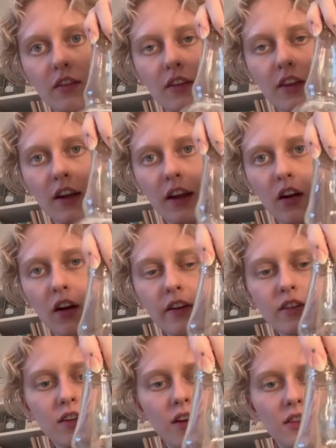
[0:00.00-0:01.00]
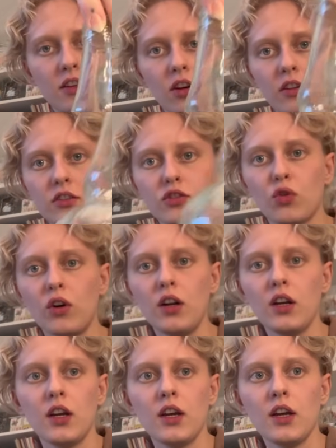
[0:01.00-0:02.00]
that I got at the dollar store,
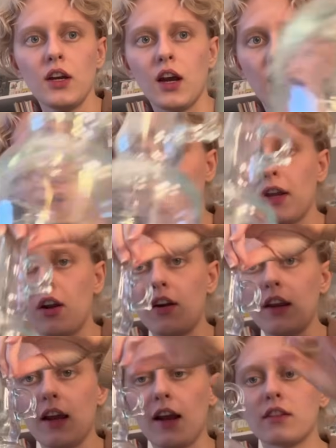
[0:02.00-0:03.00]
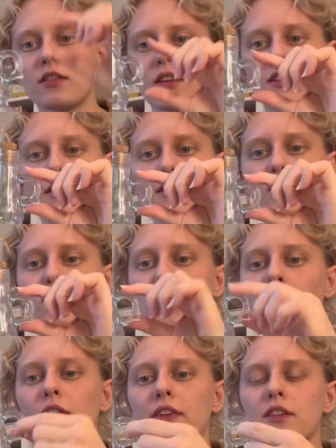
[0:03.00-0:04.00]
it already has this loop
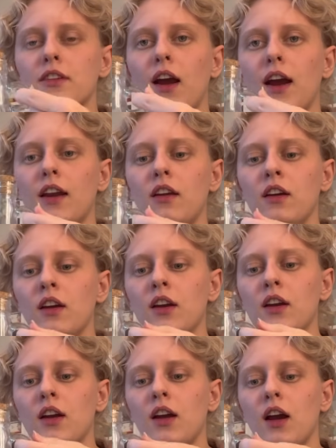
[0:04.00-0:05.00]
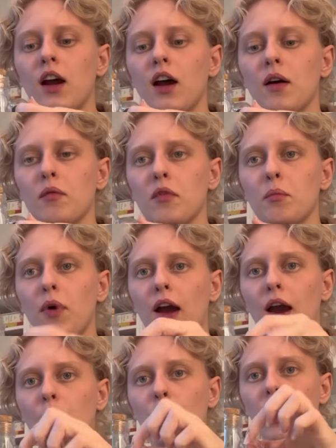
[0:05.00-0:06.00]
on the side, but
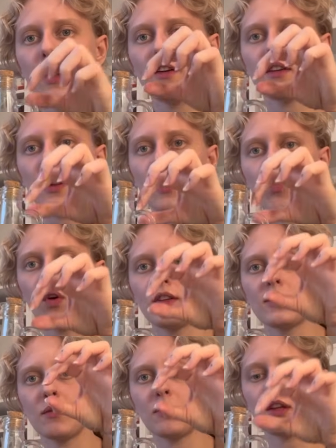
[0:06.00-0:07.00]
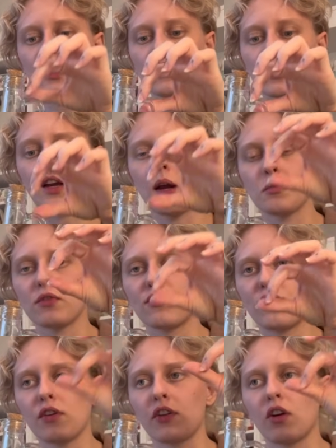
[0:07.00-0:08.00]
I want something that comes
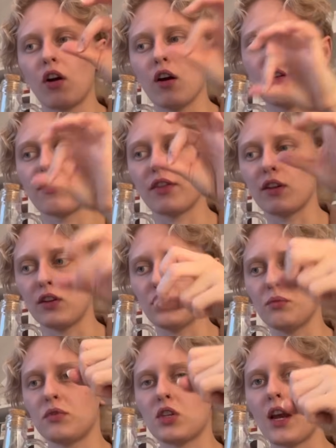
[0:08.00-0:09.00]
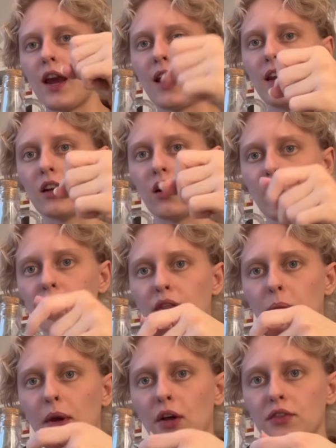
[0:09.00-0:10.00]
further off the loop to hang it off
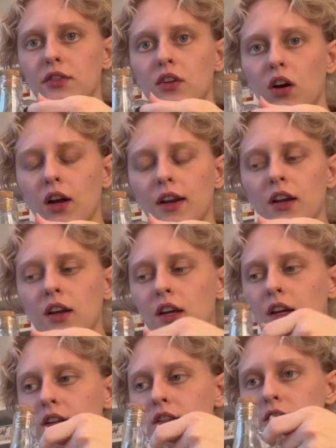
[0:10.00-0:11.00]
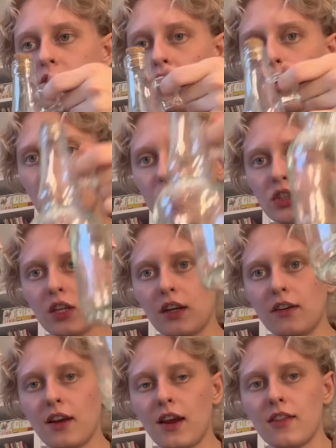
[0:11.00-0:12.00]
the belt on. So I'm just
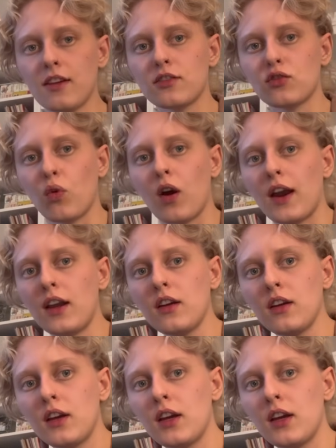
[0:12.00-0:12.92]
going to take this twine,